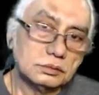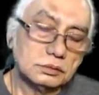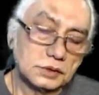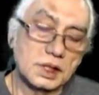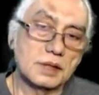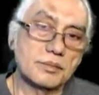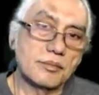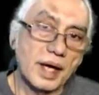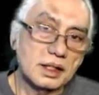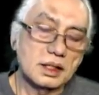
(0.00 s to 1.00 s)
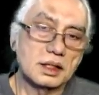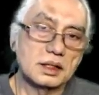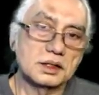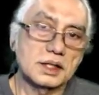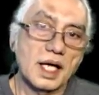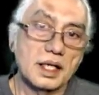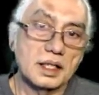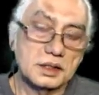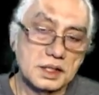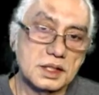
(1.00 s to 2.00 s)
the maintenance
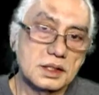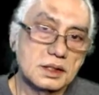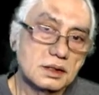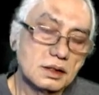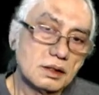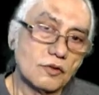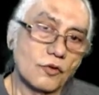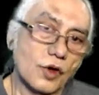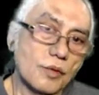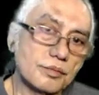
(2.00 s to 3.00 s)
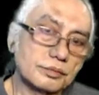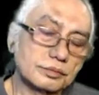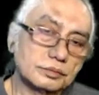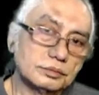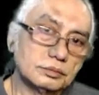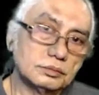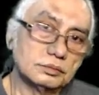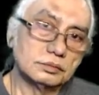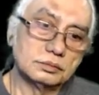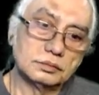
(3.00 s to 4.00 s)
energy from
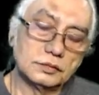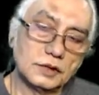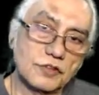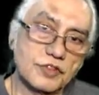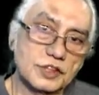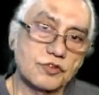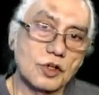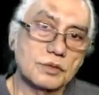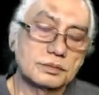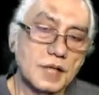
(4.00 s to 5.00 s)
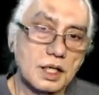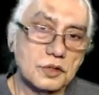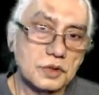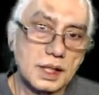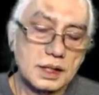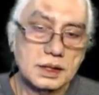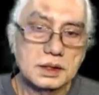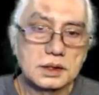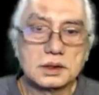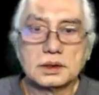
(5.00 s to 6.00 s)
the first form, Garuda,
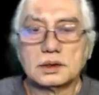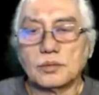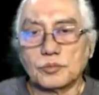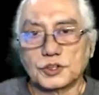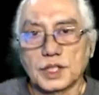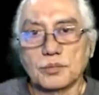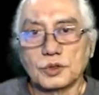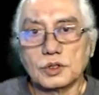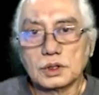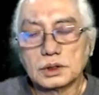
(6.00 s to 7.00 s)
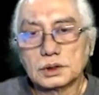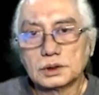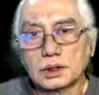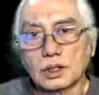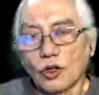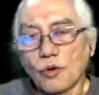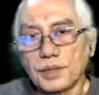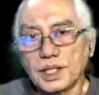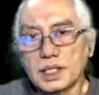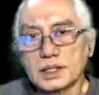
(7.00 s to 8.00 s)
push and pull,
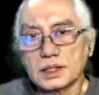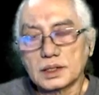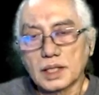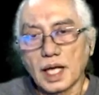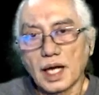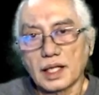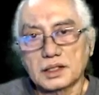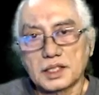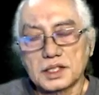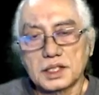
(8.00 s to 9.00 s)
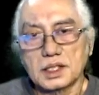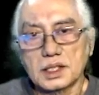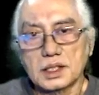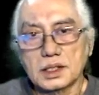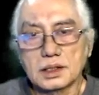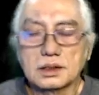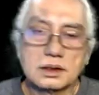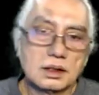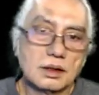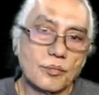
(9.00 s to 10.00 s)
combination, electricity,
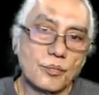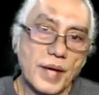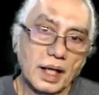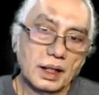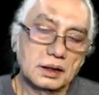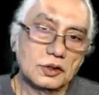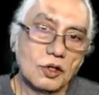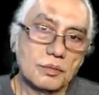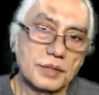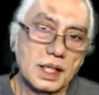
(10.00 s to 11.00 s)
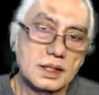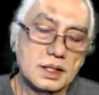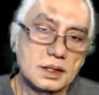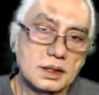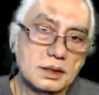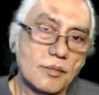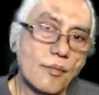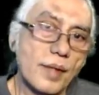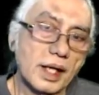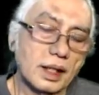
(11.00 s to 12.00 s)
back to combination,
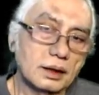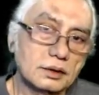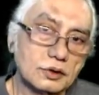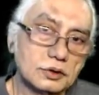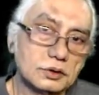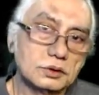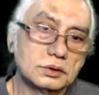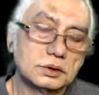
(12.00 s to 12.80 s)
back to